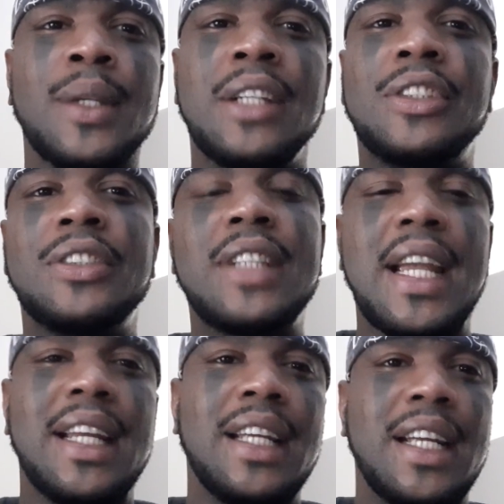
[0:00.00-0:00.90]
It's just
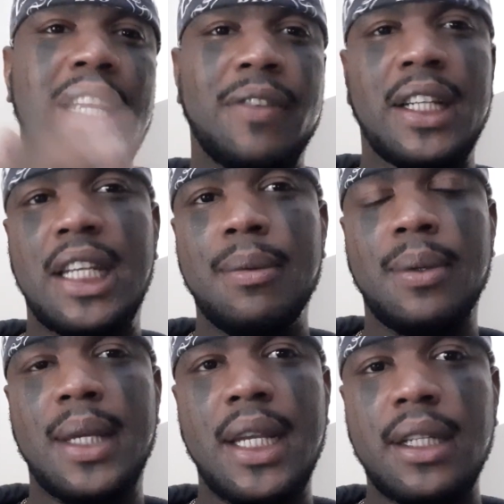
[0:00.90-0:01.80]
that if I keep
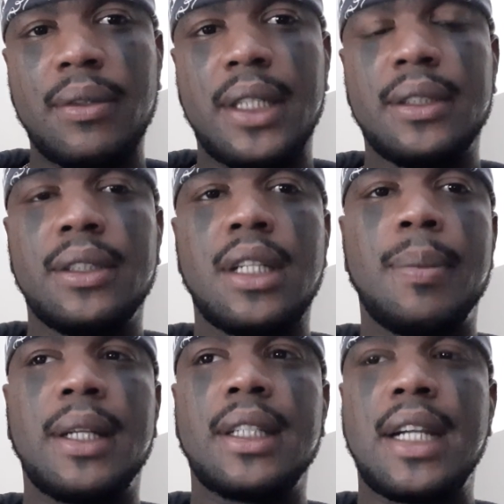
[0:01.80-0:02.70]
you ignorant
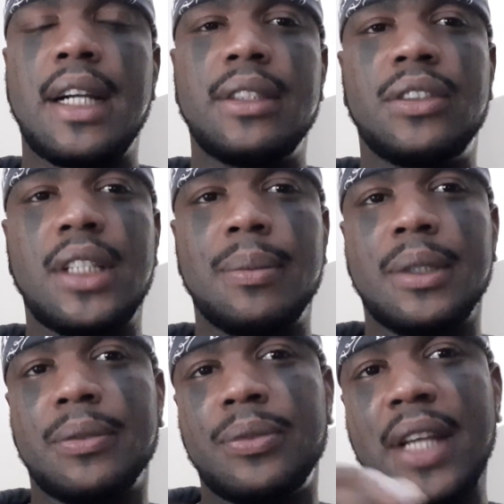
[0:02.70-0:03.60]
about the concept
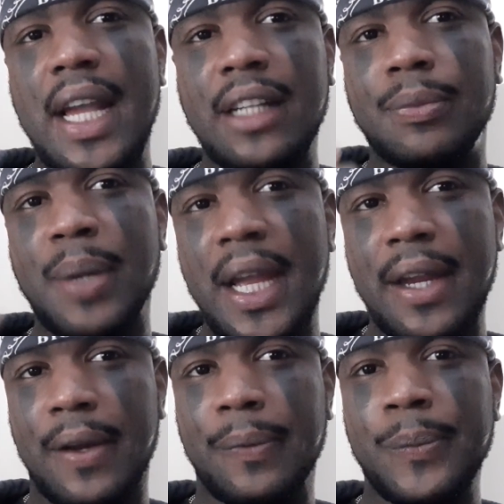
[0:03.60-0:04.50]
of
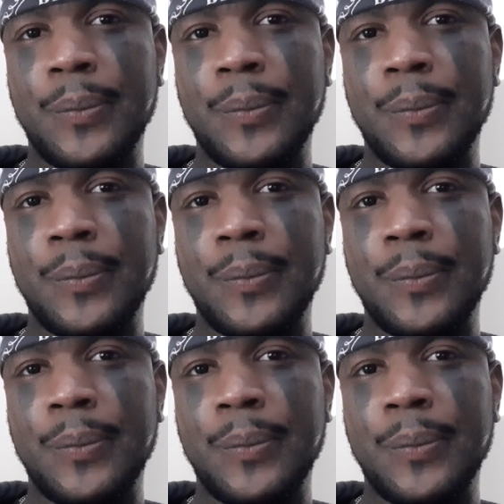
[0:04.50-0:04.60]
taxpayer,